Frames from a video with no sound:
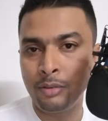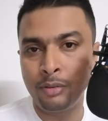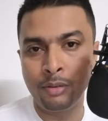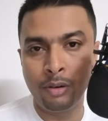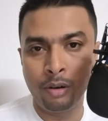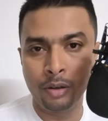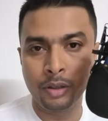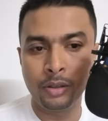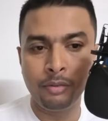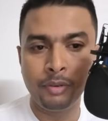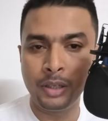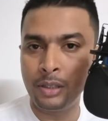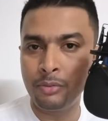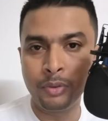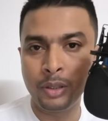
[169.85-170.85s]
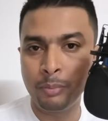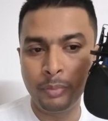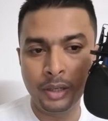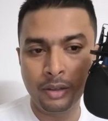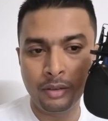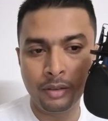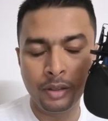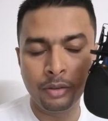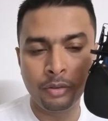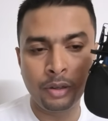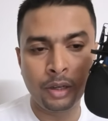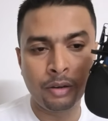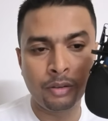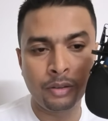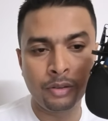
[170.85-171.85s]
You could lock your device with a pin. You
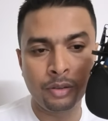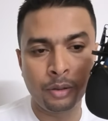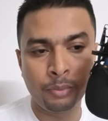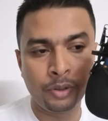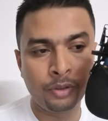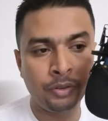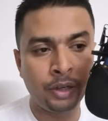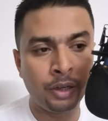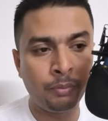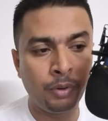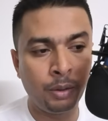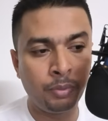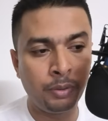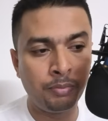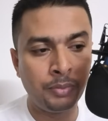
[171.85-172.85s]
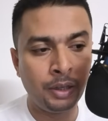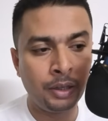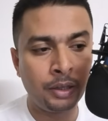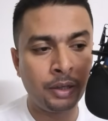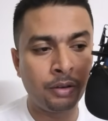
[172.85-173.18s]
click on this option, you get a pop up.